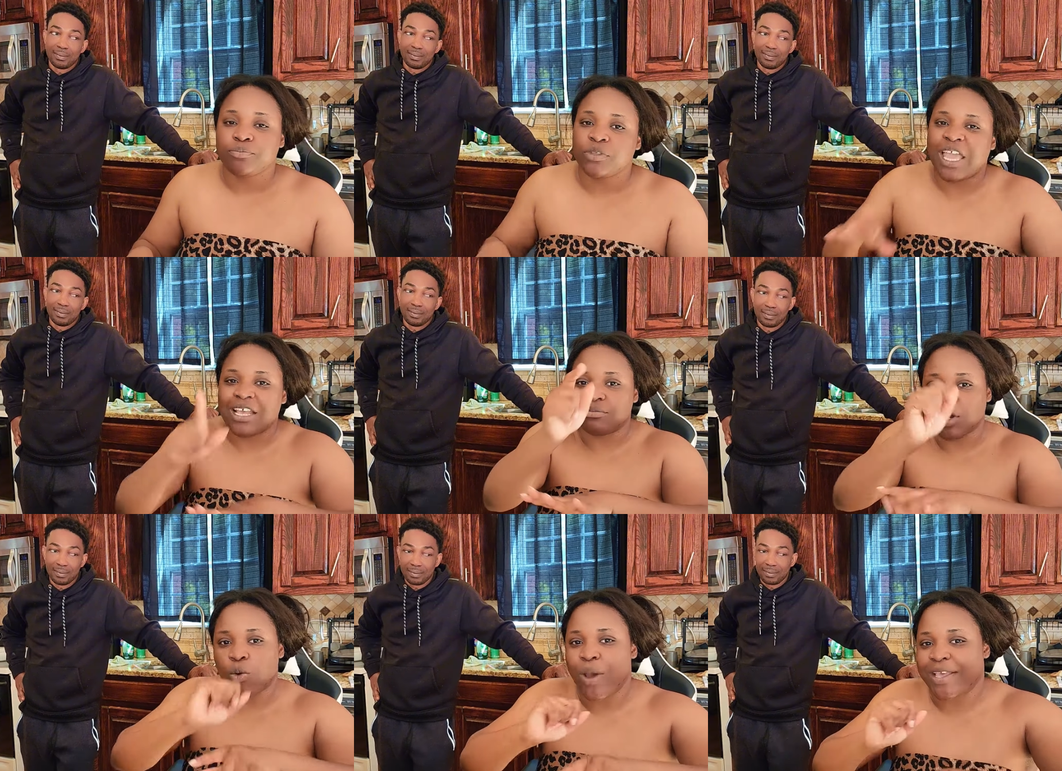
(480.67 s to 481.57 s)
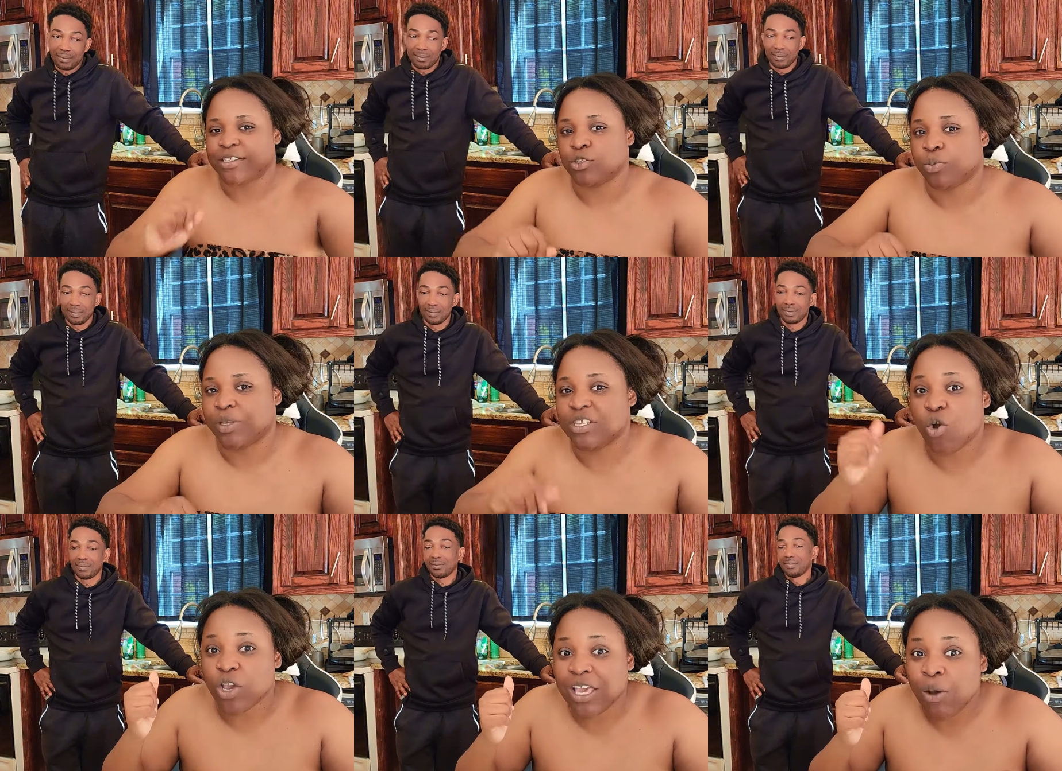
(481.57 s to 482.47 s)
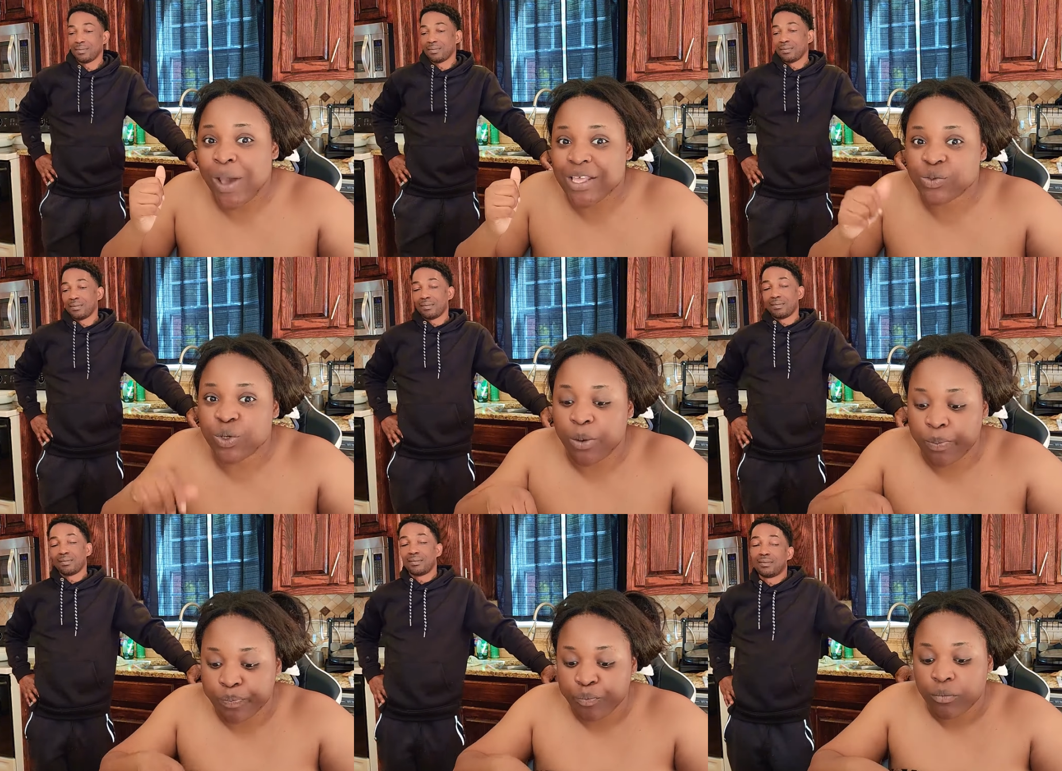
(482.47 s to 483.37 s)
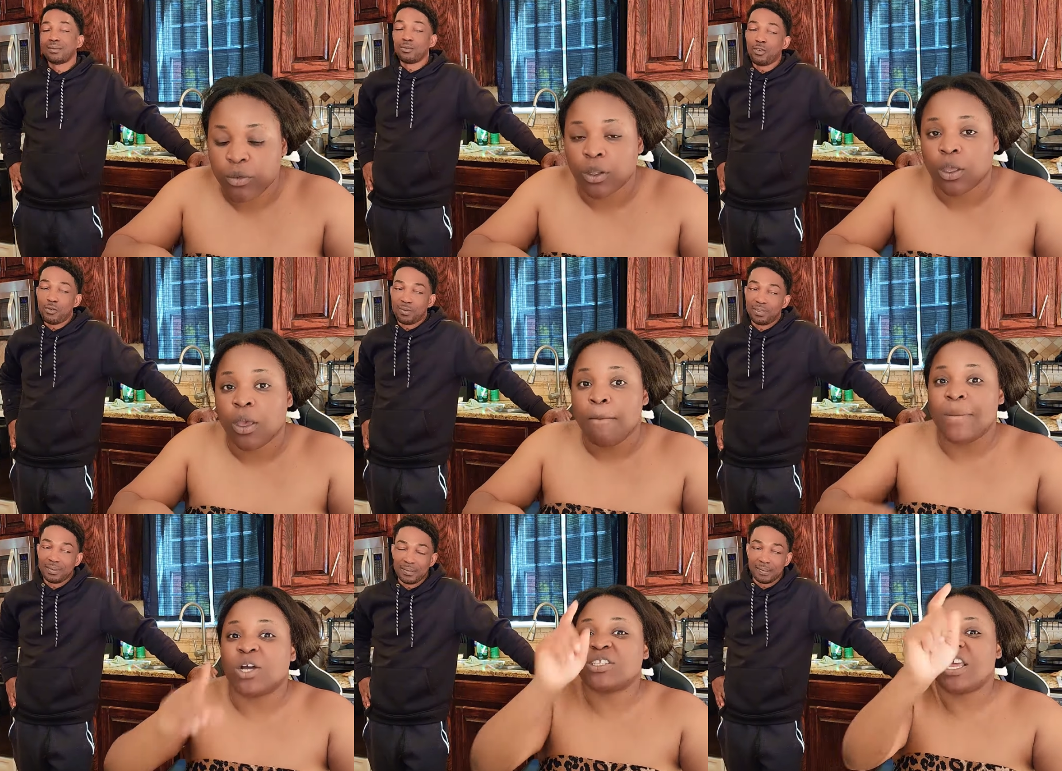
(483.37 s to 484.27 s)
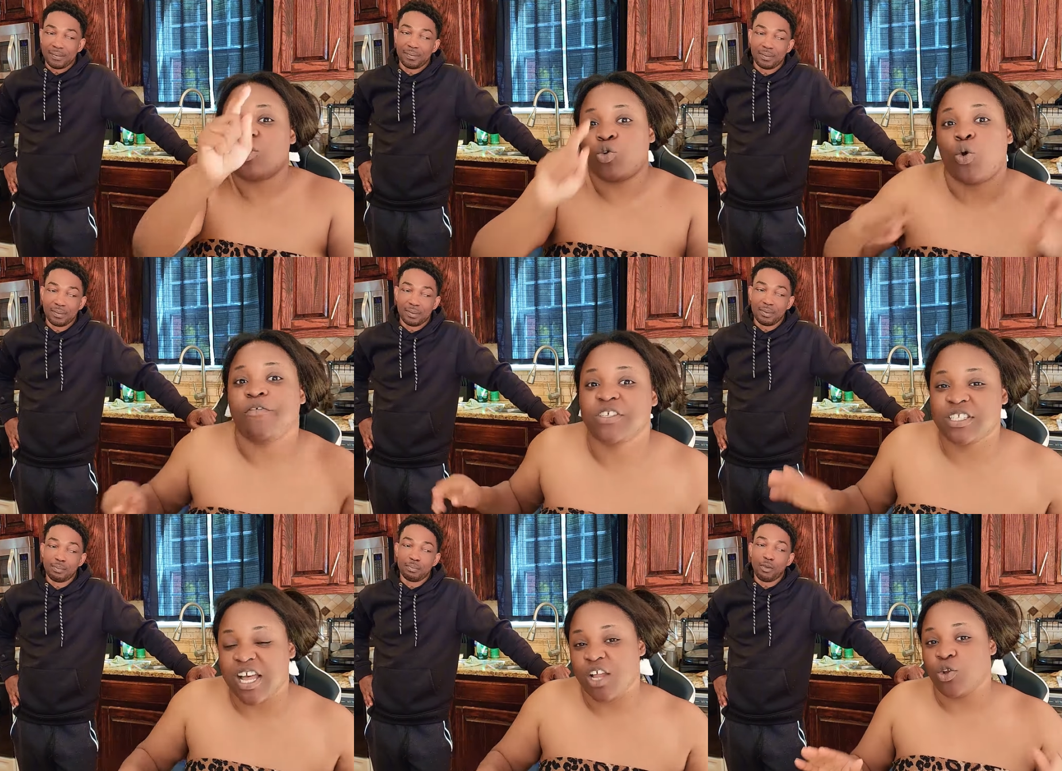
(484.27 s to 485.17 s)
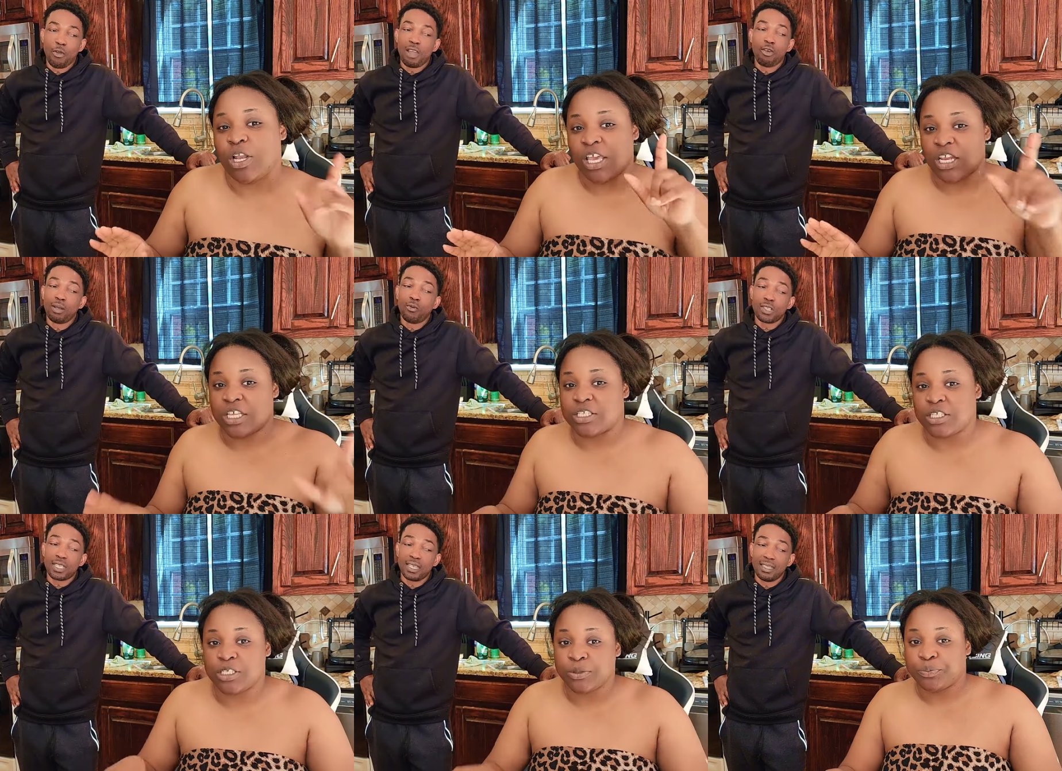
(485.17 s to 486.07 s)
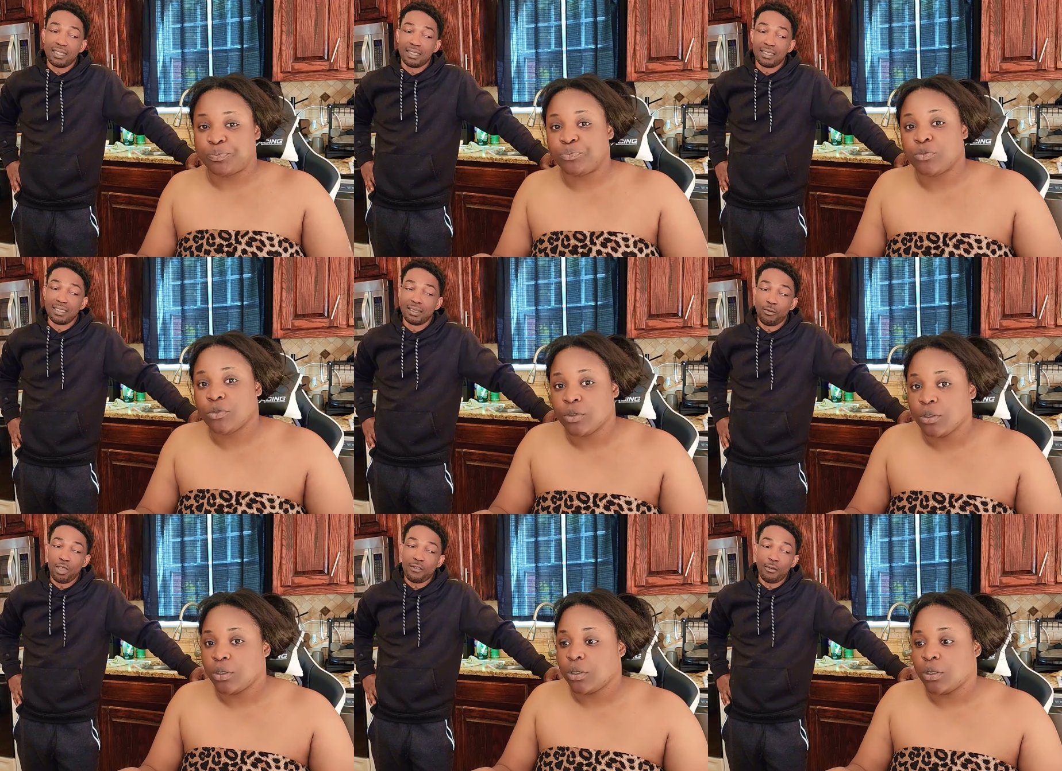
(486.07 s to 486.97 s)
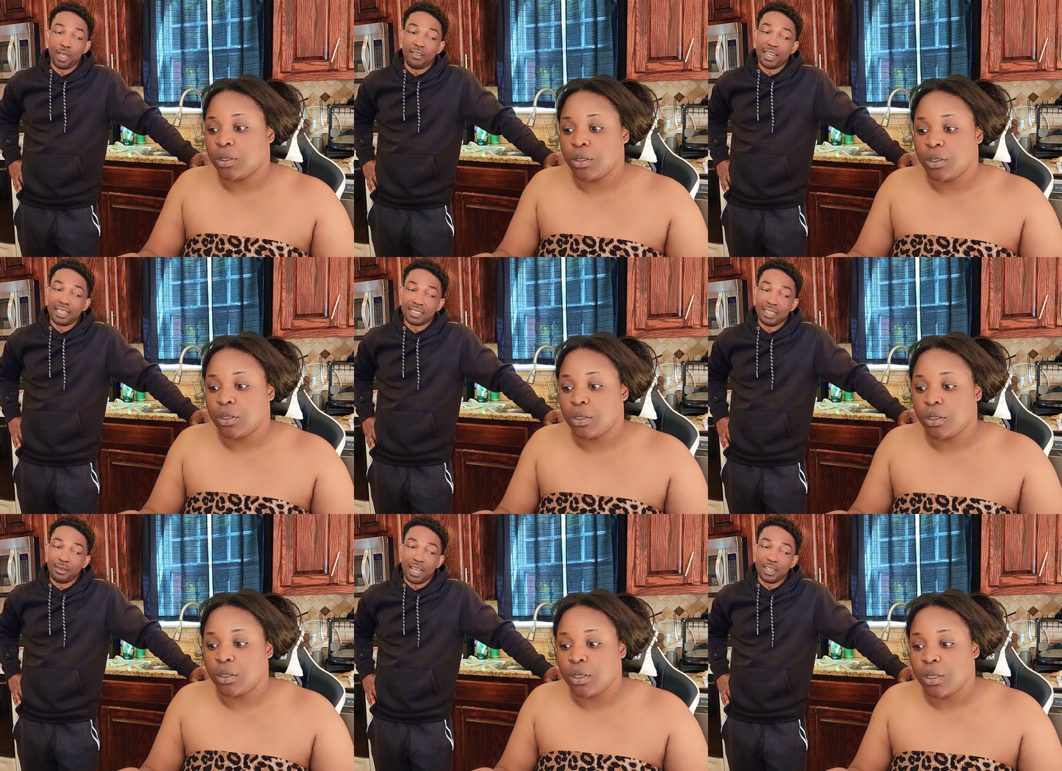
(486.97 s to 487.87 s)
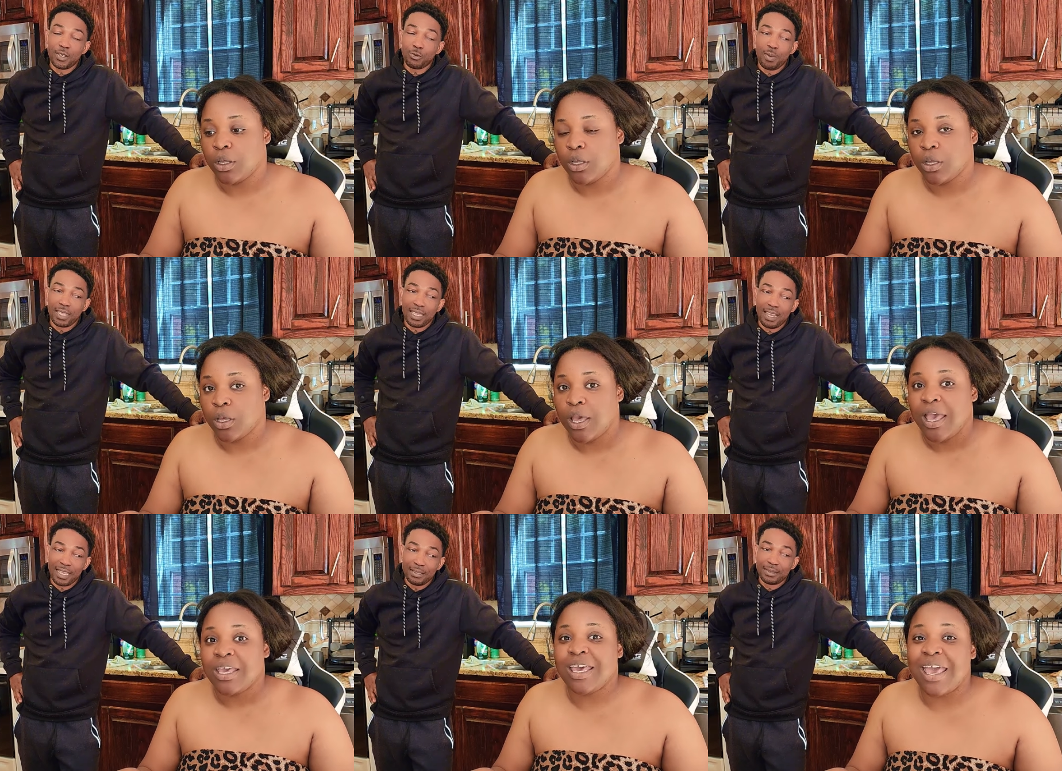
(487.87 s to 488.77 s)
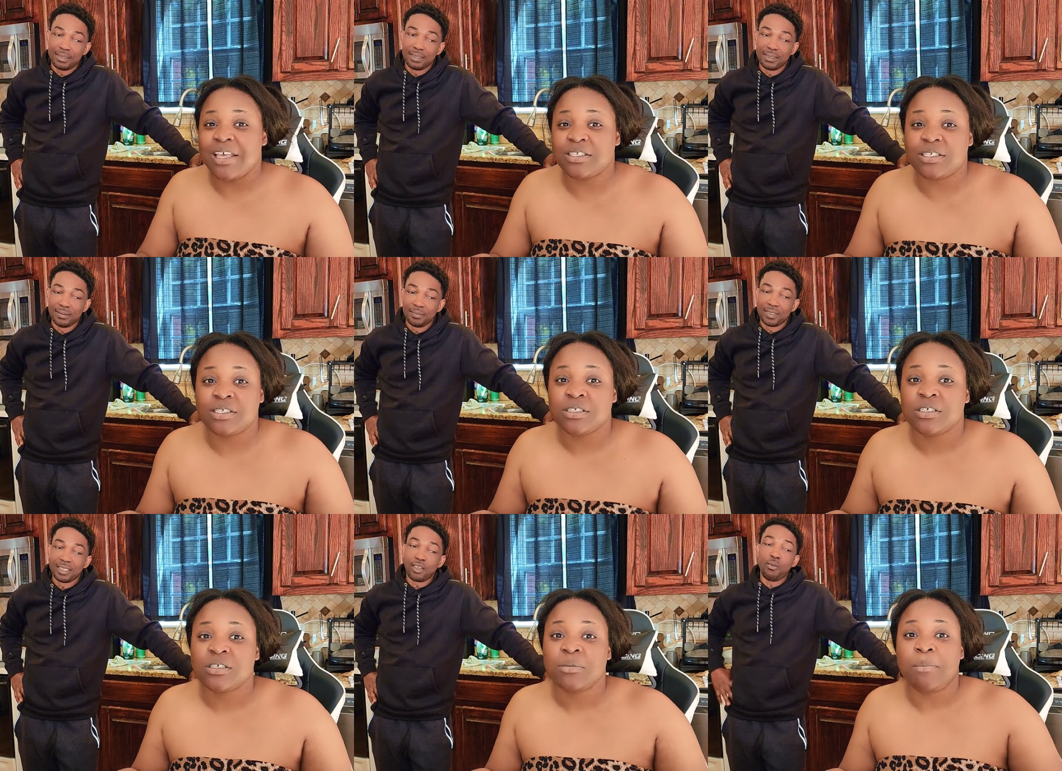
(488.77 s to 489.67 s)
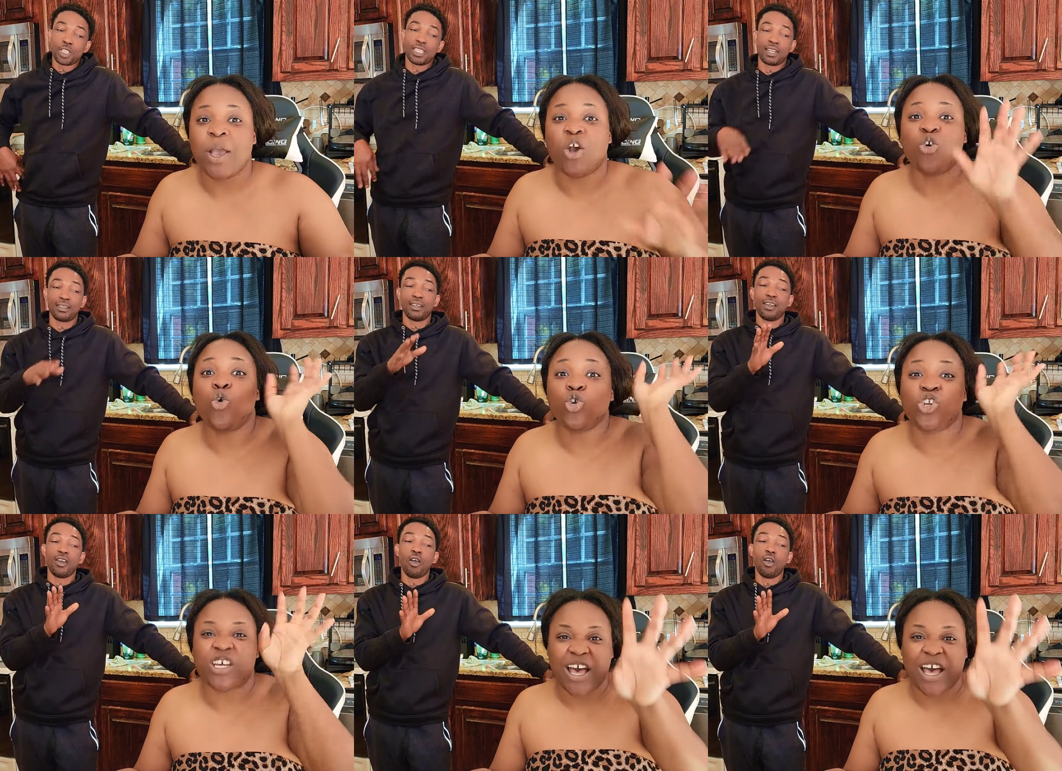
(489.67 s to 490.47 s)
Speaker 1: guys make a wise up. You see how king a wise way I'm going to tell you now if start. But we are holding more
Speaker 2: skill. We have, we have a lot of skill and that's what we are talking Guys, so how going to Go no the app.